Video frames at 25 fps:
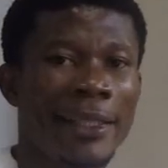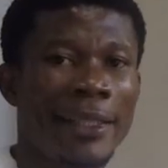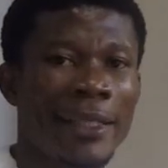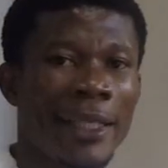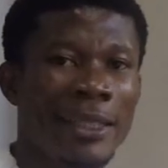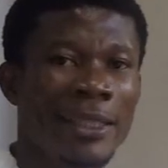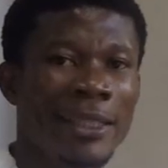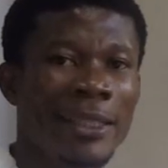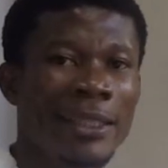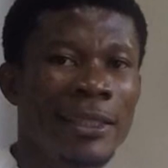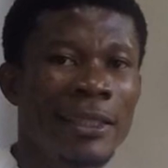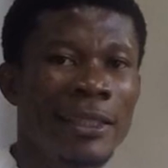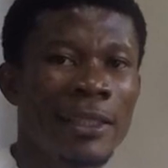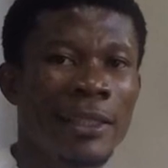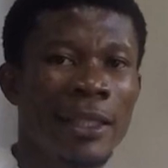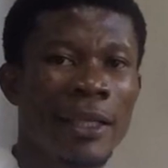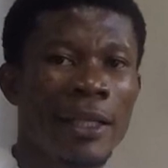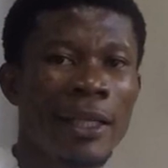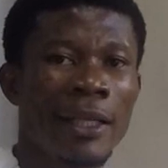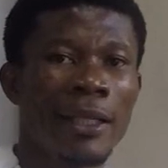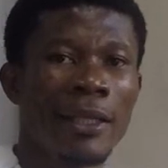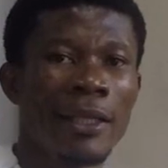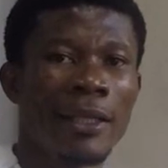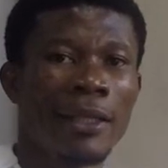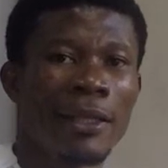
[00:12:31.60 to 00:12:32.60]
is
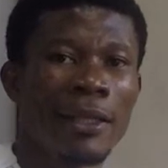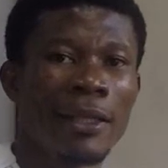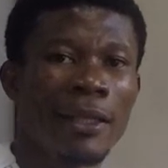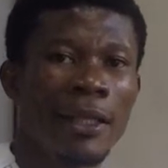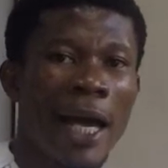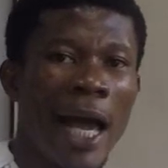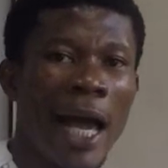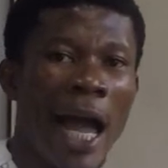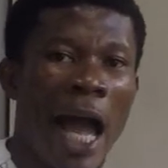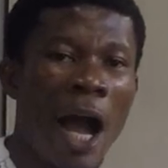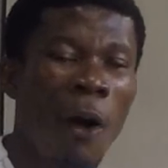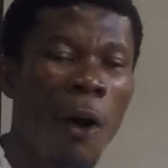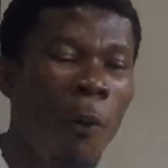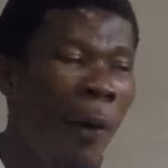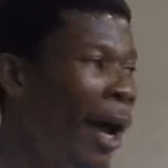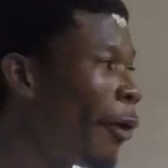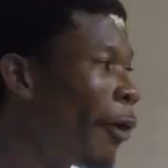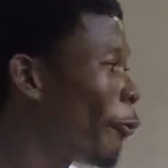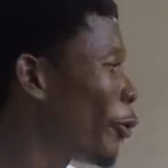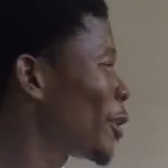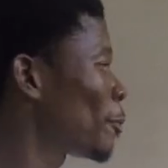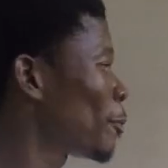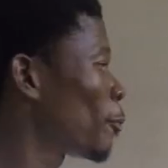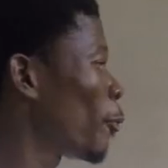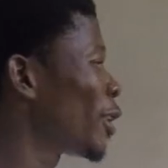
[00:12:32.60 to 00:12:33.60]
our
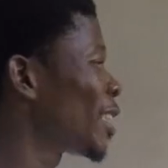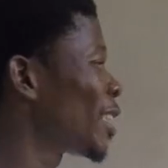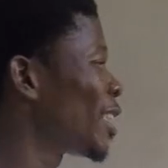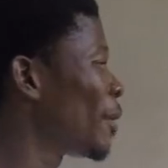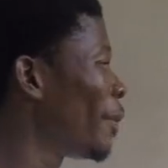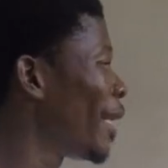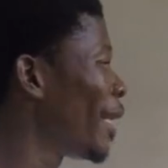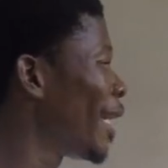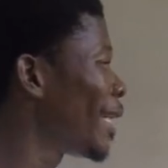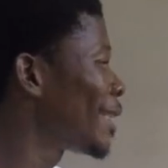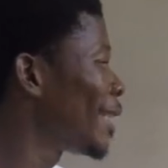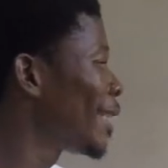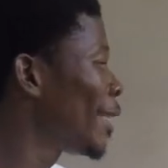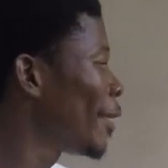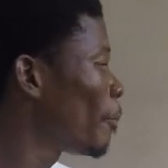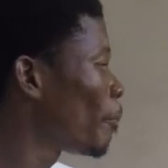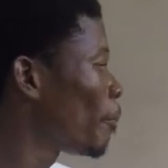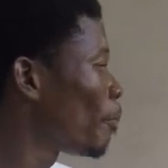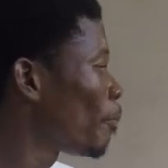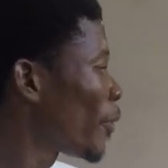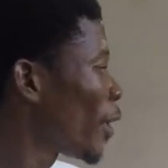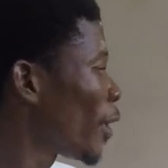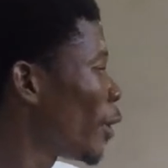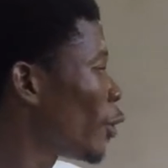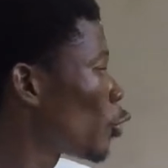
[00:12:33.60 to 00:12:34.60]
responsibility
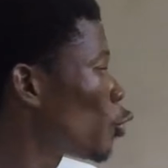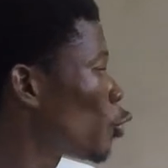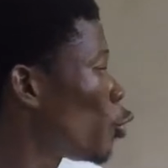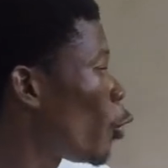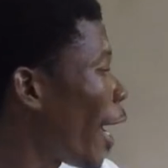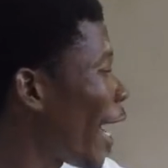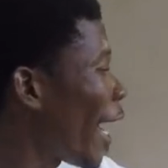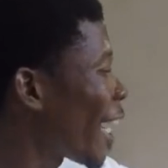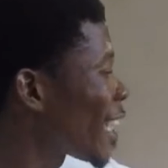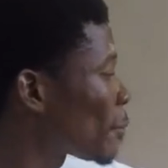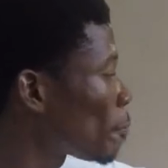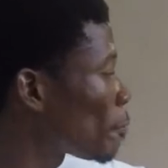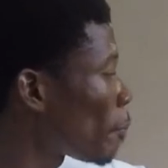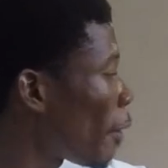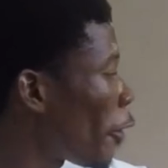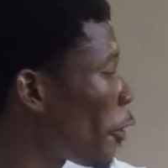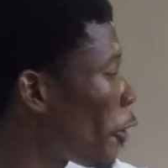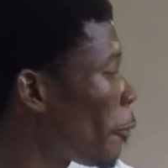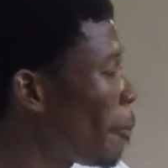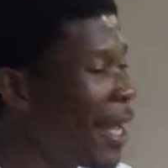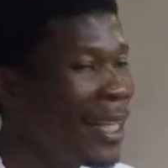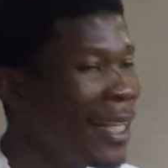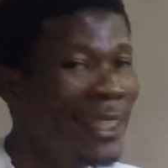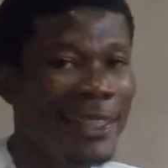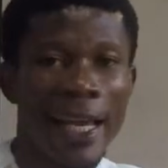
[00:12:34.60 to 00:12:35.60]
to
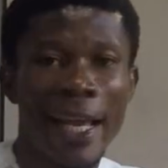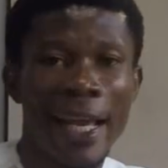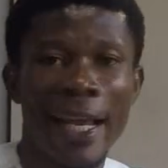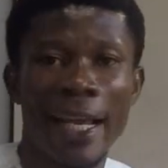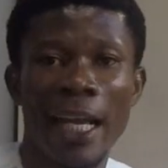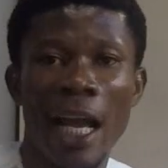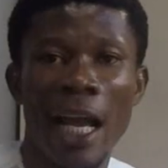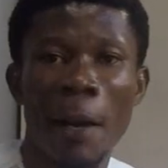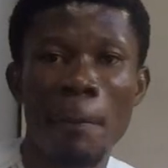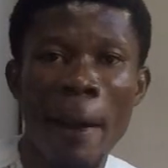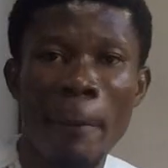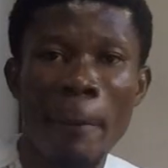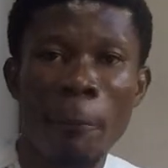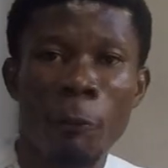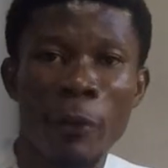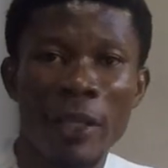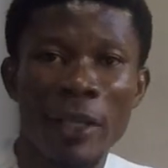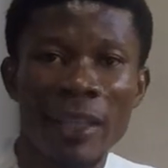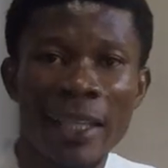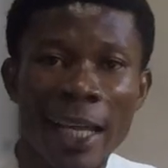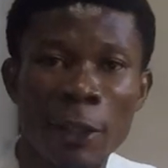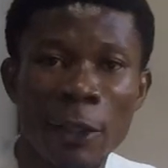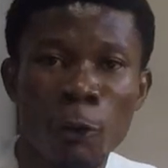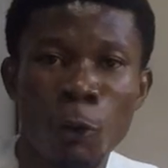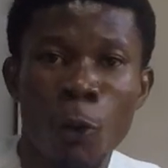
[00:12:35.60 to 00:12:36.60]
experiment and come up with
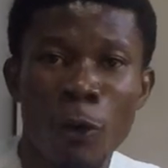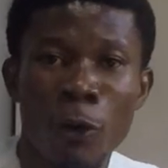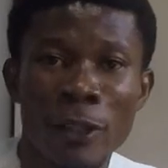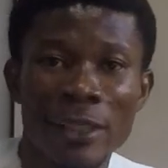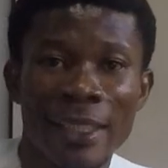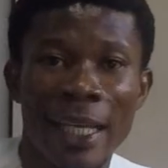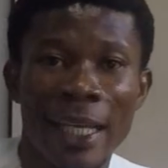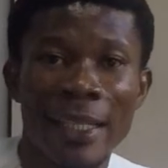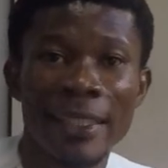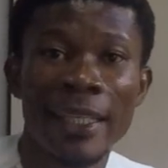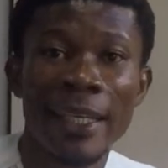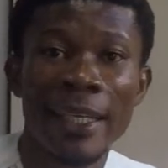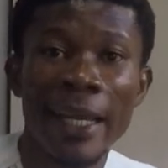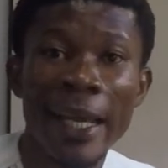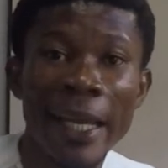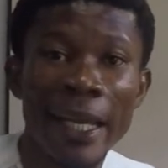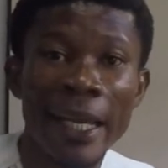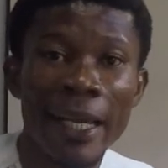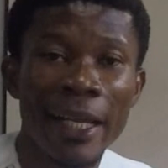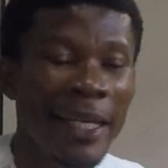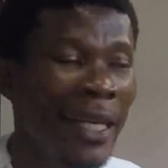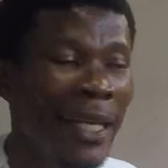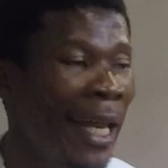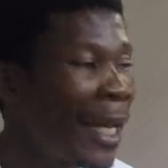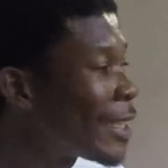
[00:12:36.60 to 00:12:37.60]
that constant k
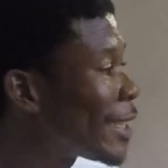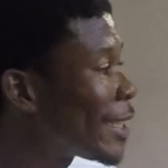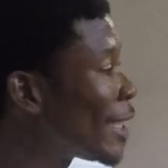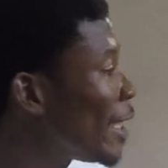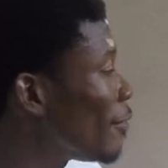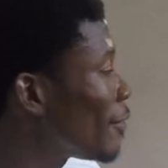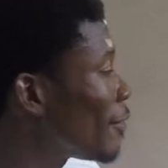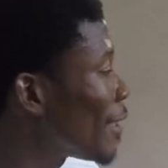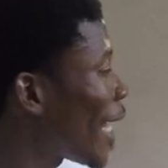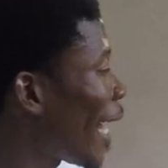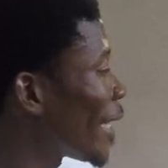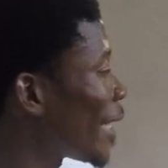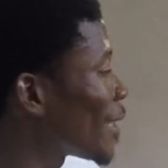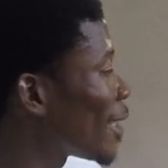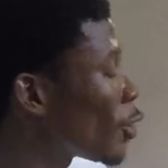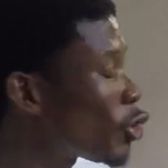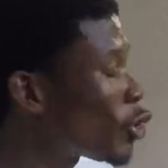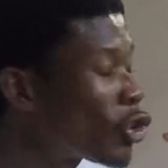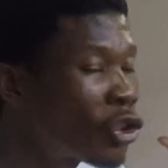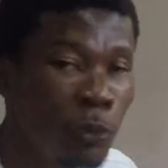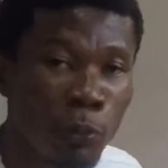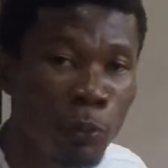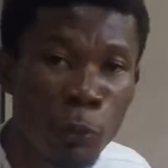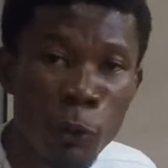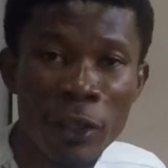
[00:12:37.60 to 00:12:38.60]
that gives
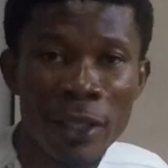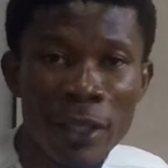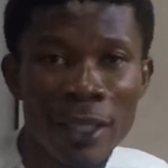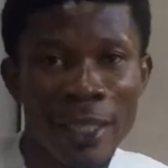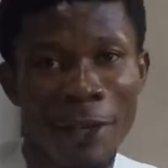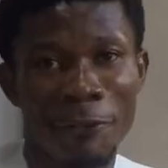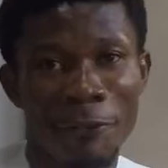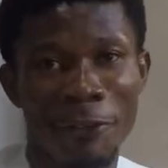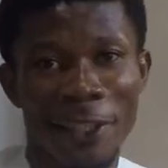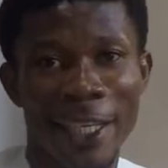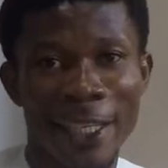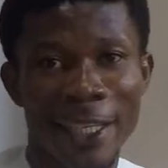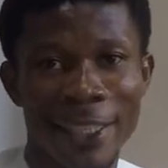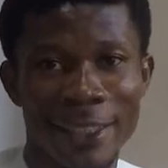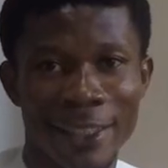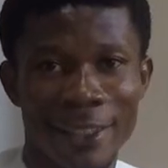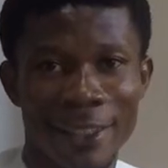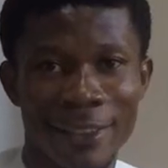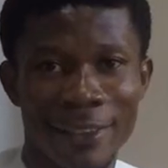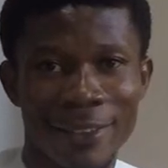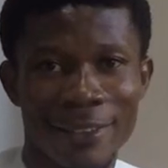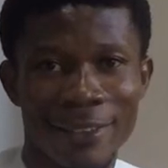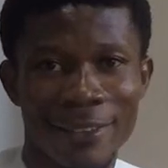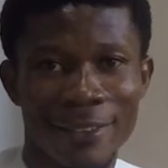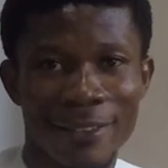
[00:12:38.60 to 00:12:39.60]
us smooth navigation.
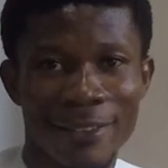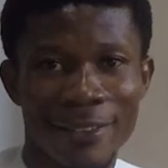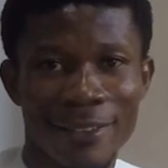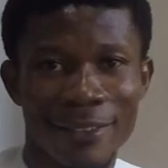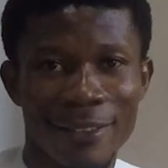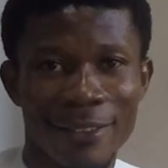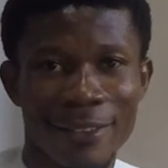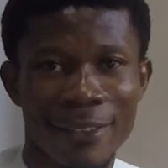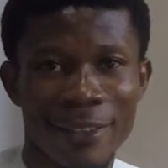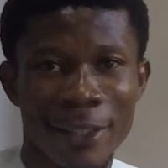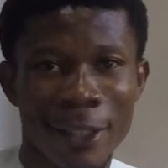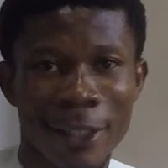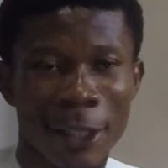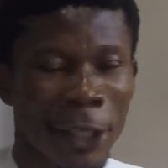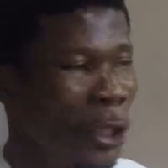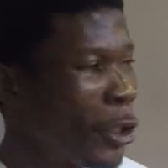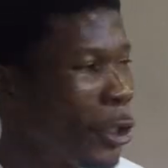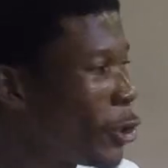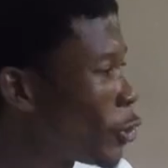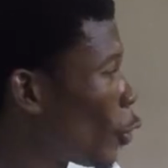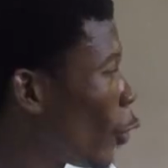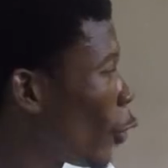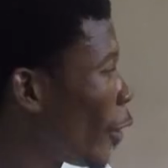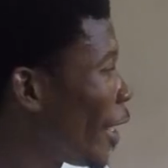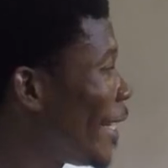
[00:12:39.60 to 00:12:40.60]

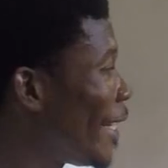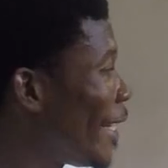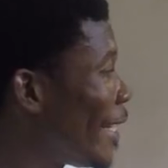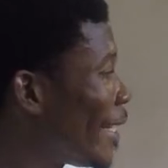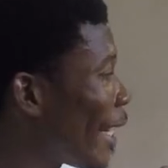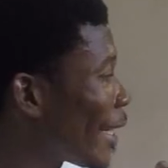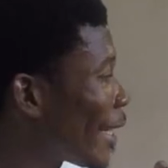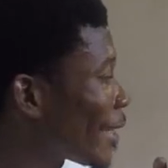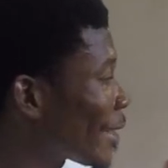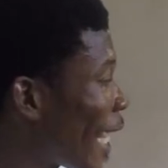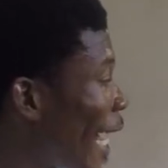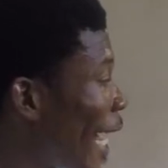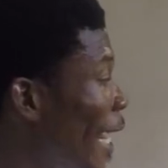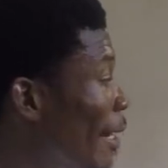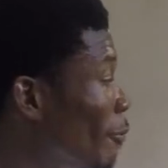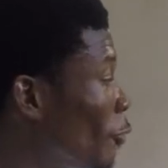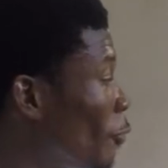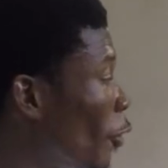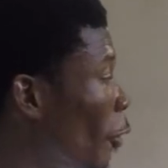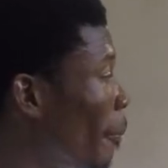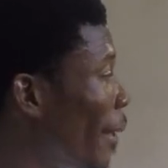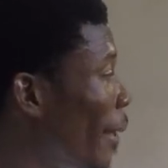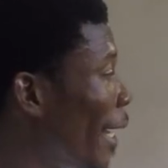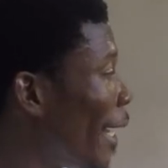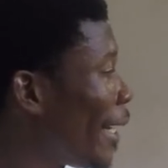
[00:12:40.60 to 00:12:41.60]
So in the time
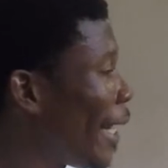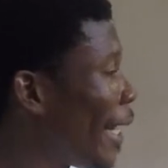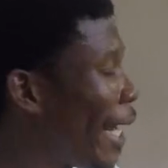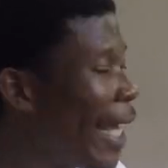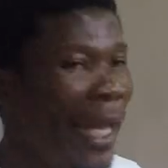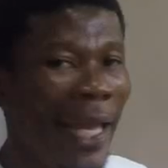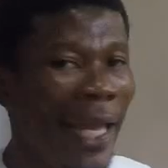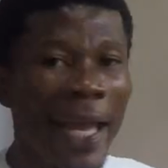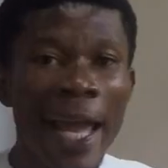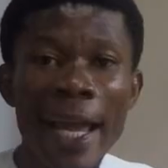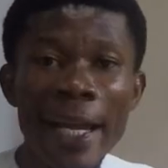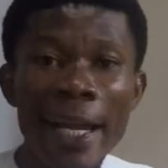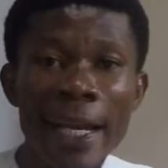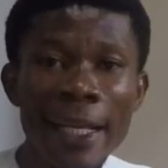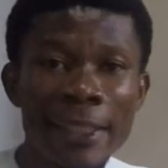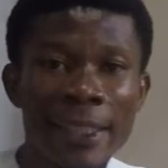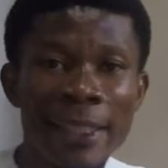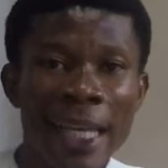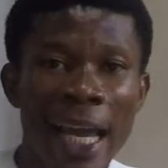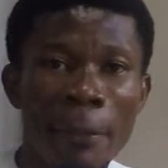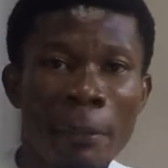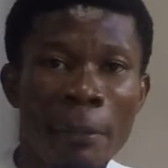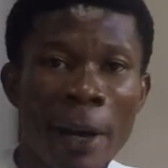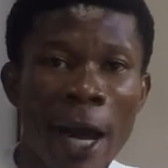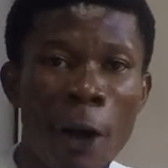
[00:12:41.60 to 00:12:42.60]
domain,
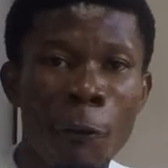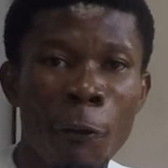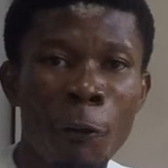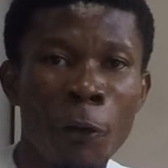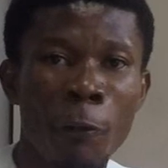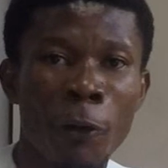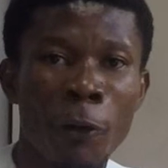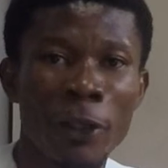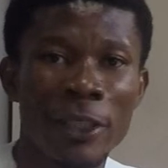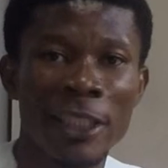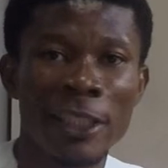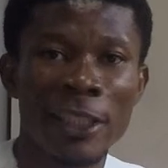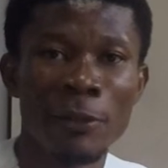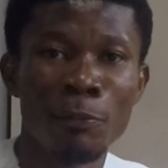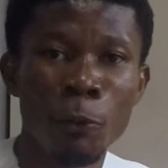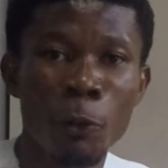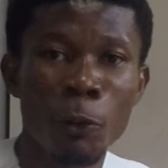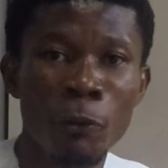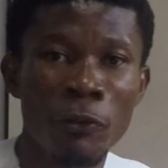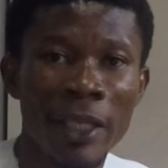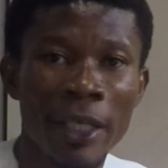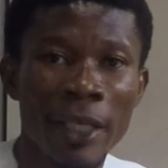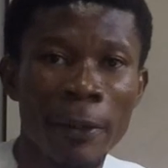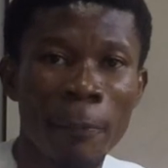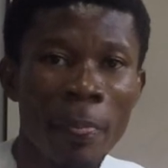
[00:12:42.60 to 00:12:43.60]
anytime our robot is
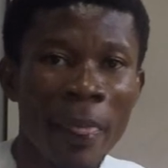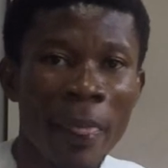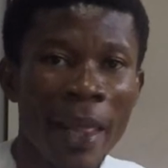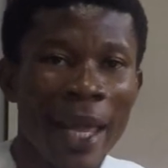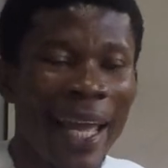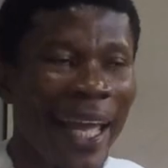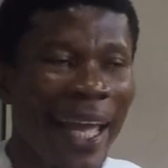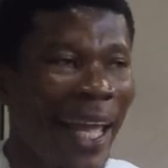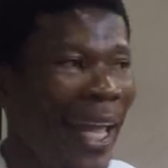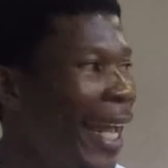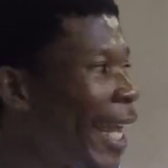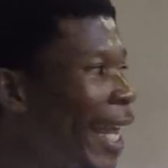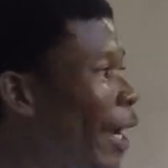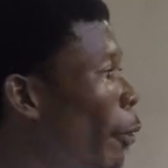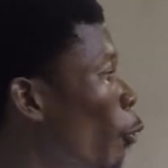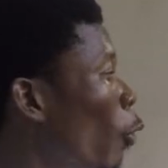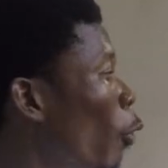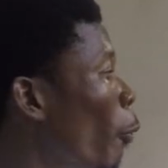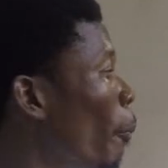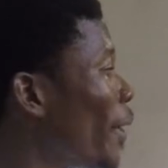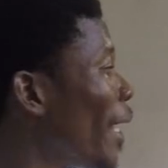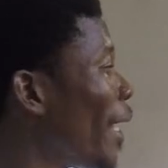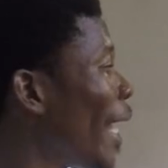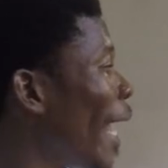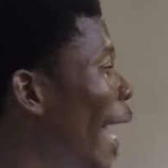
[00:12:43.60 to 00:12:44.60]
moving, it will
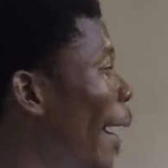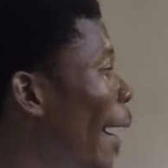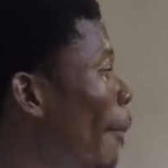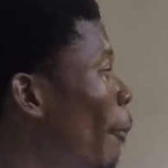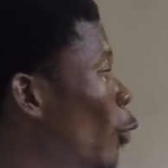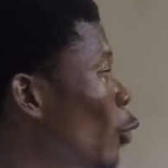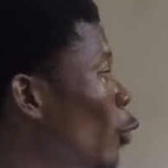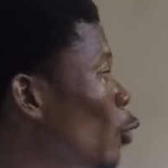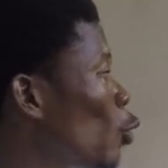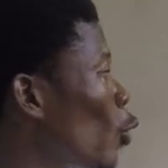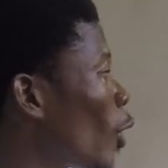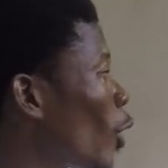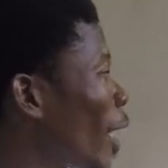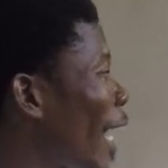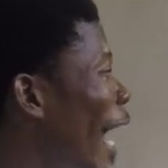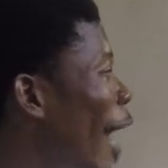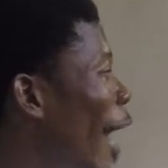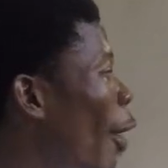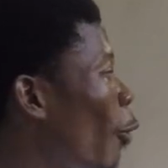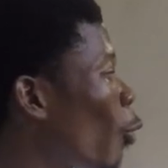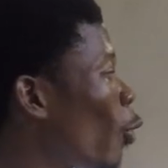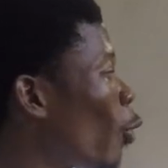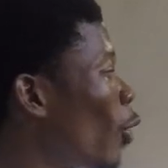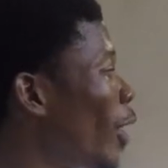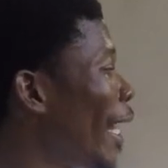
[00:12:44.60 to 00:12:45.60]
be able to
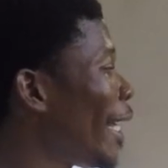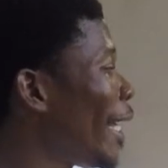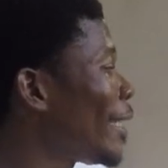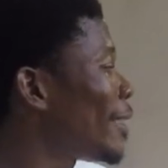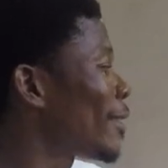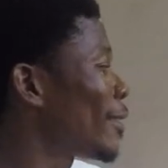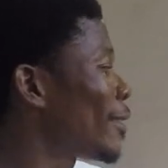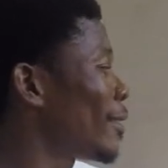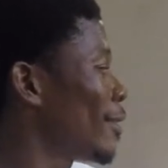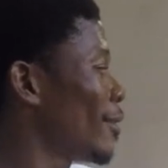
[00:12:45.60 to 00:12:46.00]
calculate